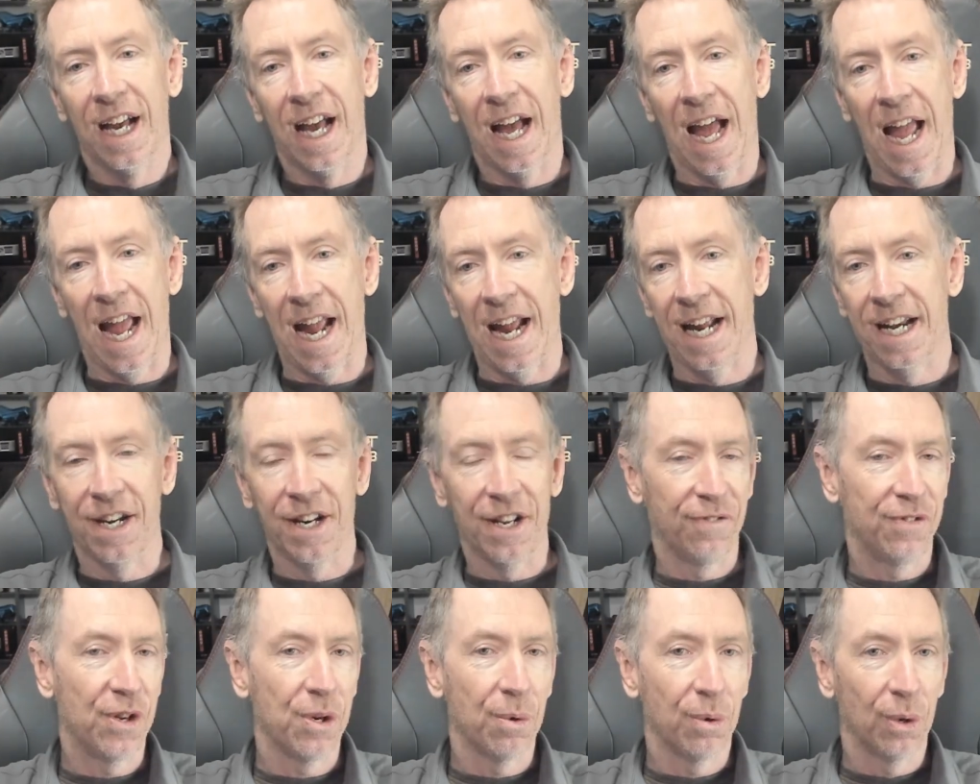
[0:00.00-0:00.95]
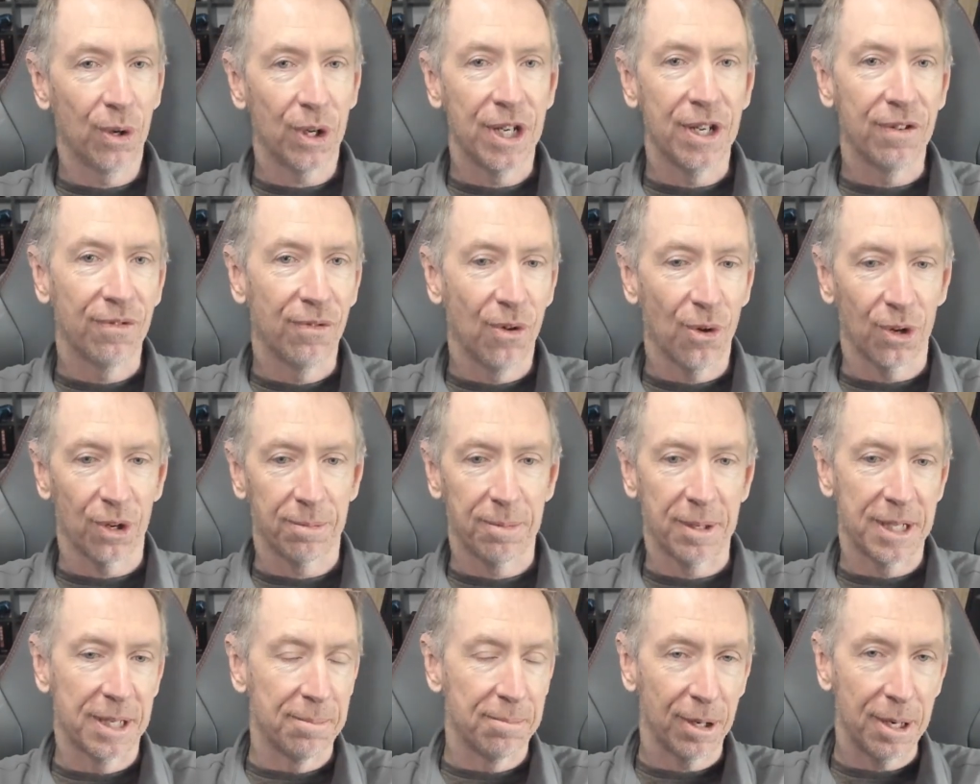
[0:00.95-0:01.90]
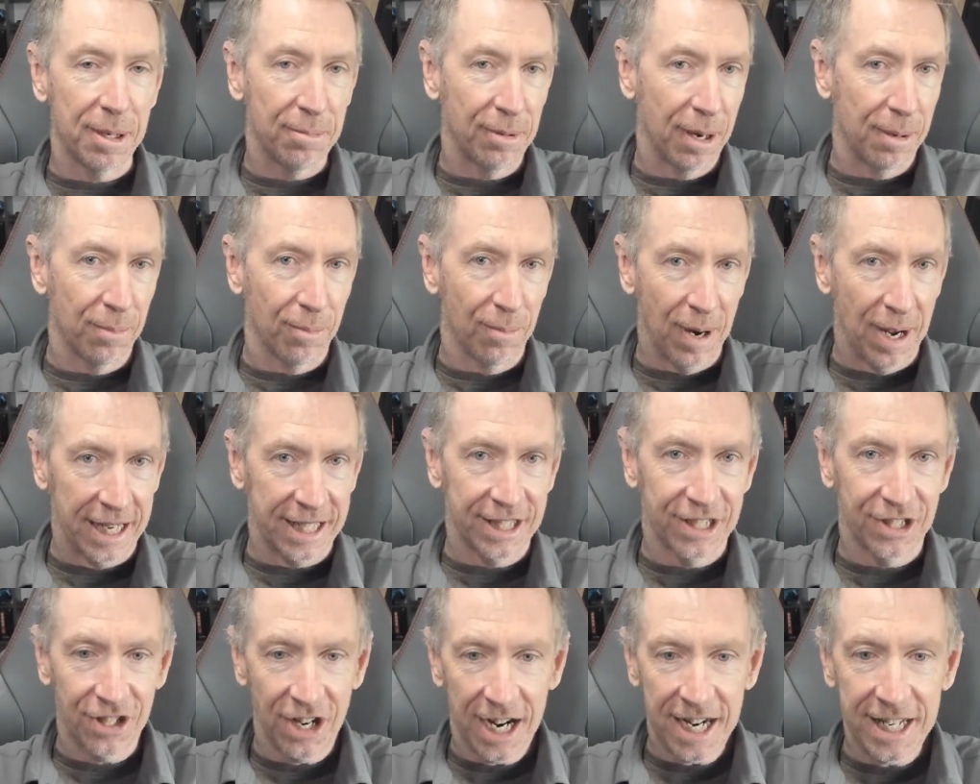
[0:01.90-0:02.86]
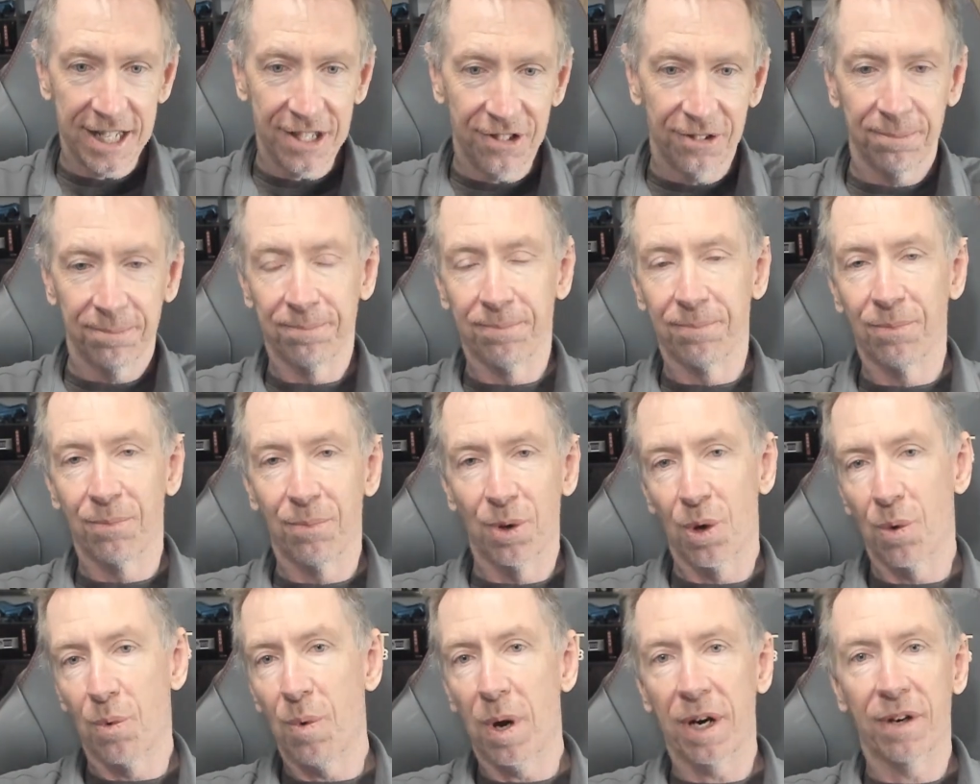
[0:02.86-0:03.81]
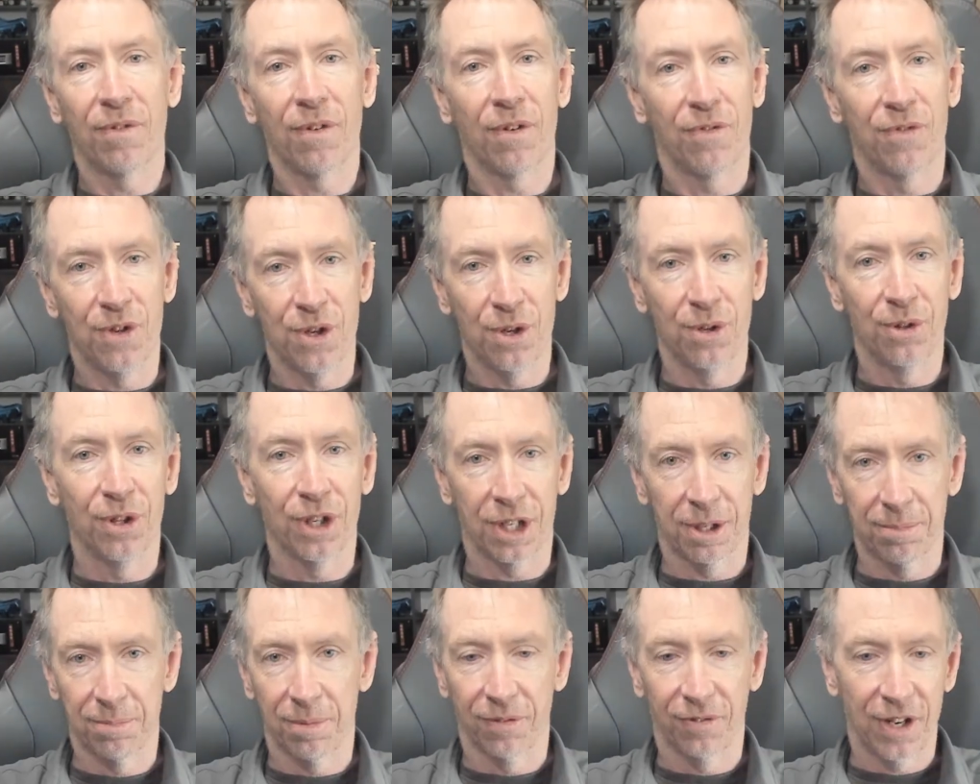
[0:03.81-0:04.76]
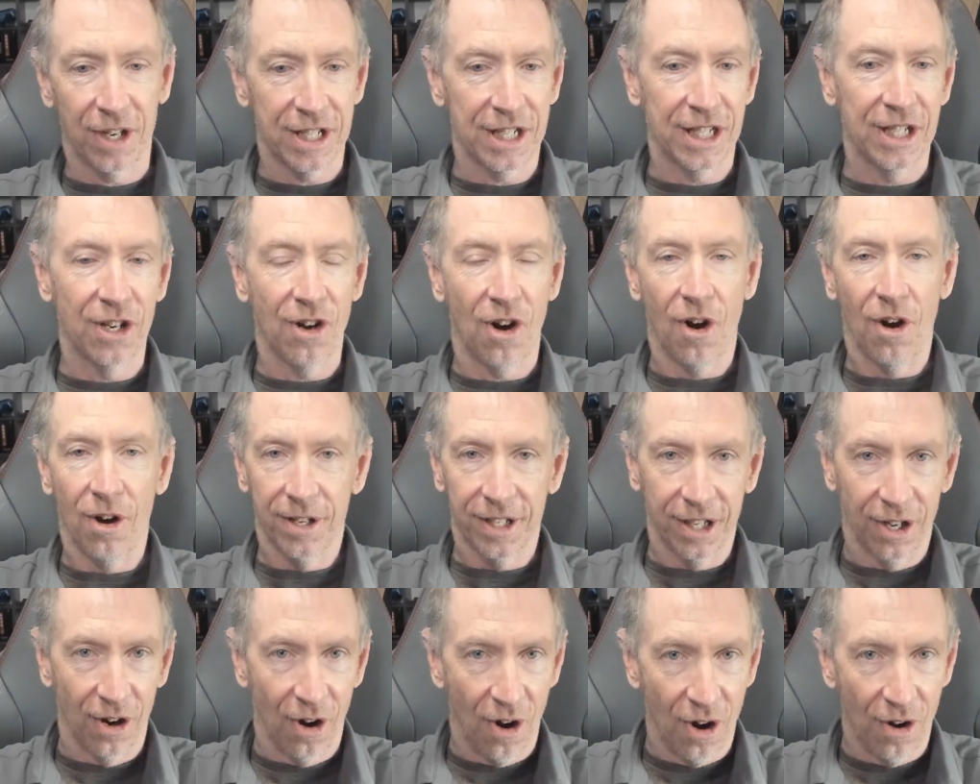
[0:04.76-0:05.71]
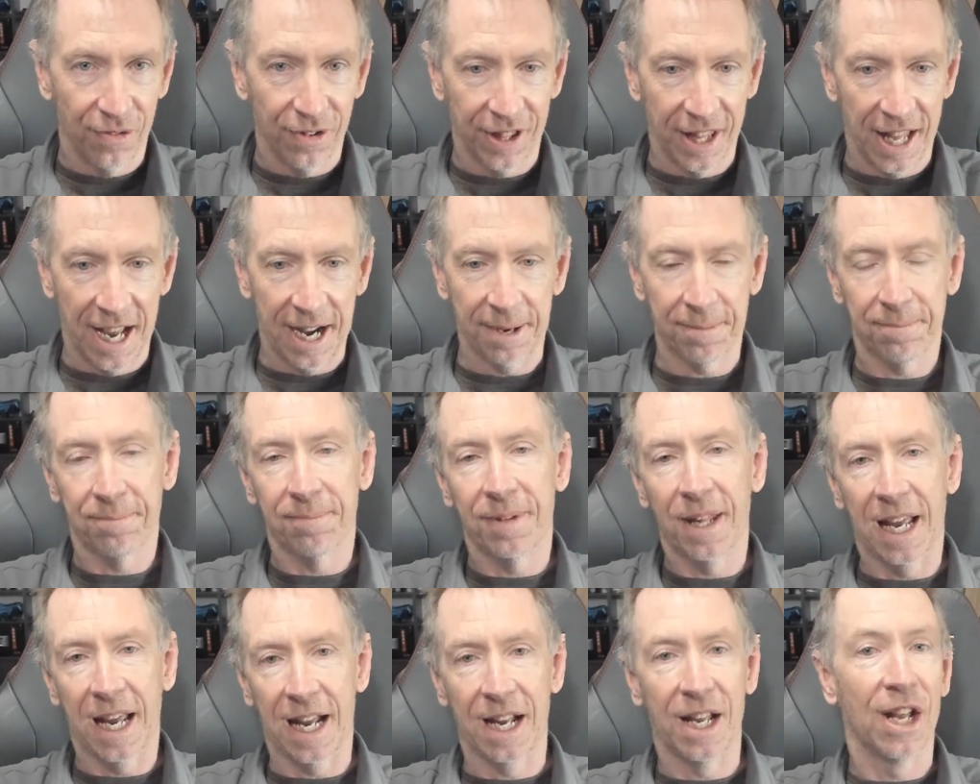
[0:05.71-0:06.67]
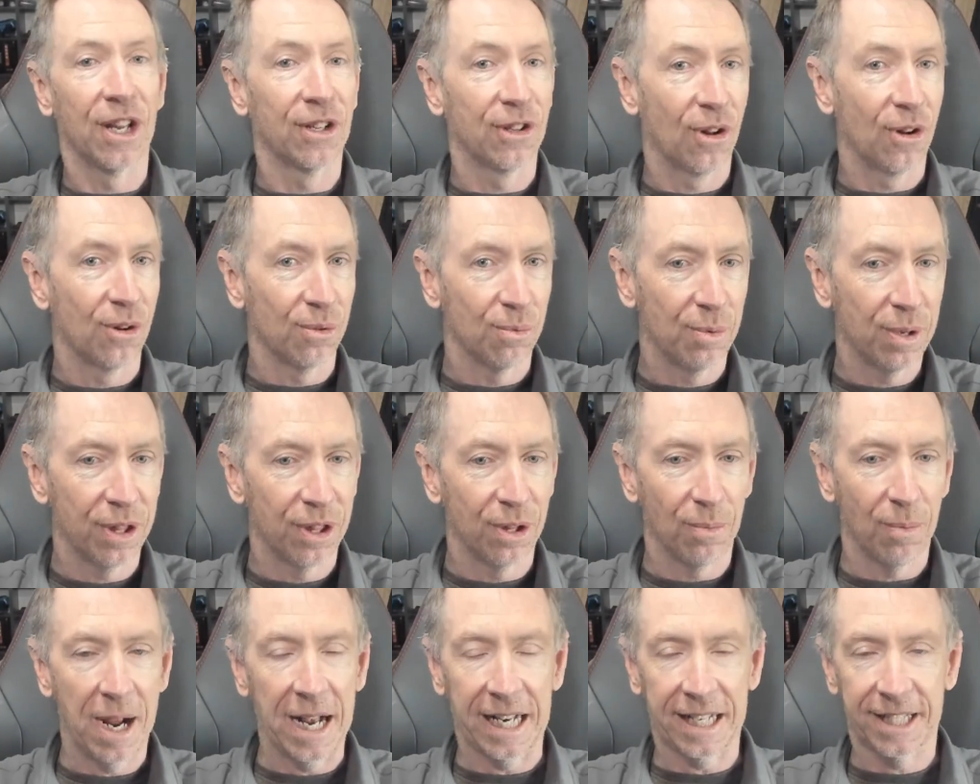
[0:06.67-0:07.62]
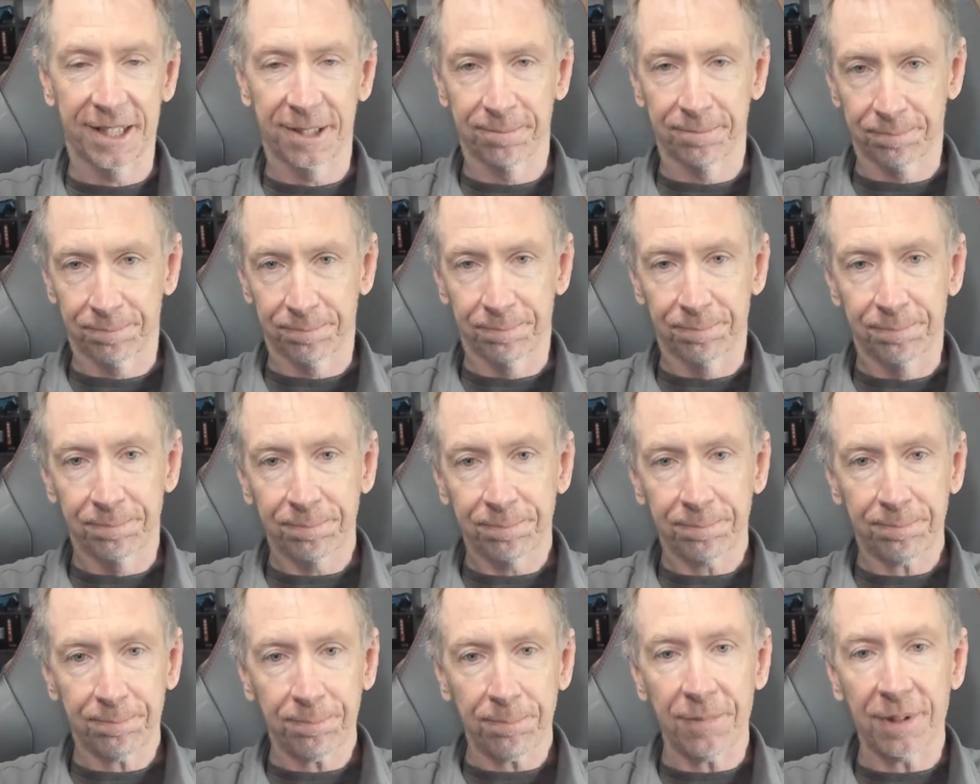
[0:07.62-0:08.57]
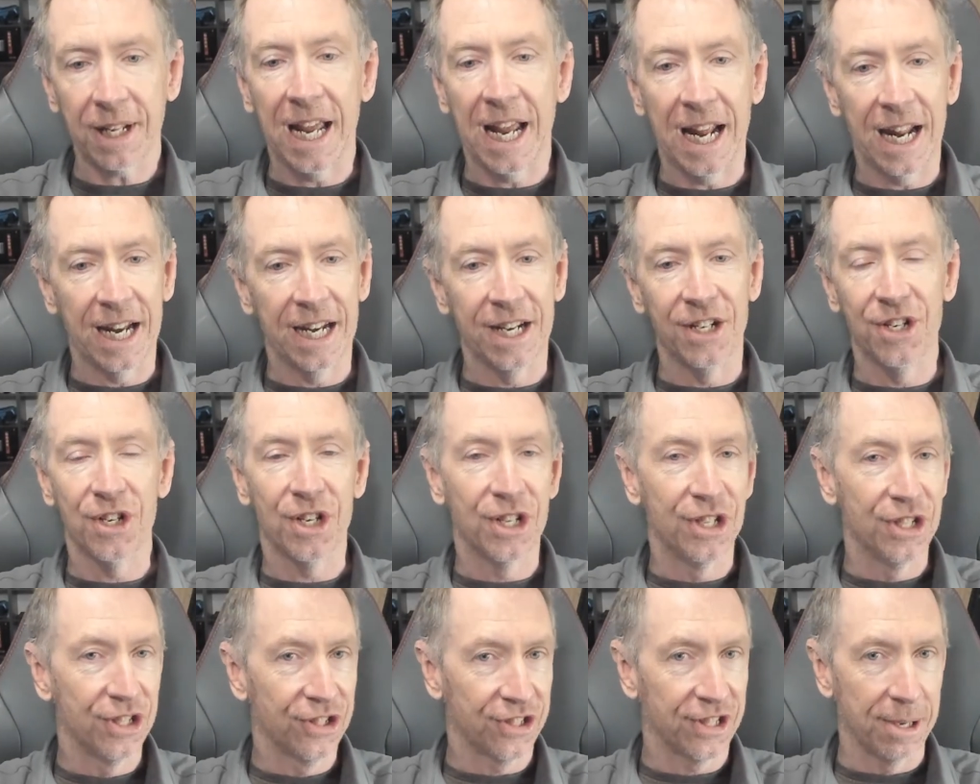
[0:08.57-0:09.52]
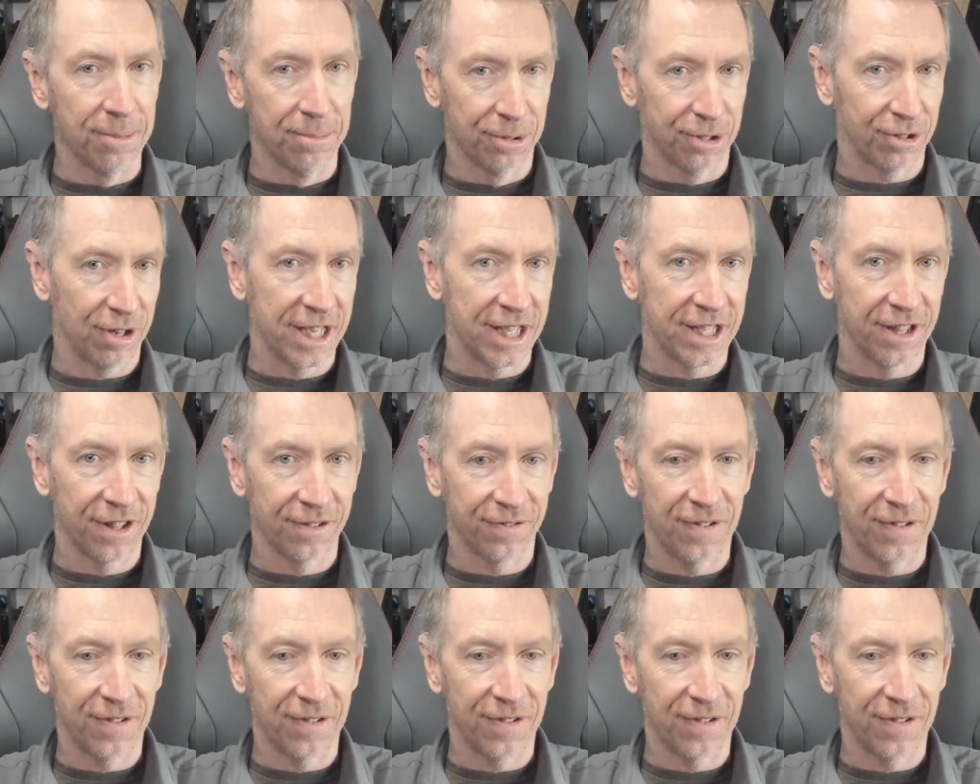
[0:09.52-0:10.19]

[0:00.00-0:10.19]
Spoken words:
And if you were looking for especially pre-prep wax chains, we're one of a few that can professionally, offer that along with the wax, and you can just skip straight to the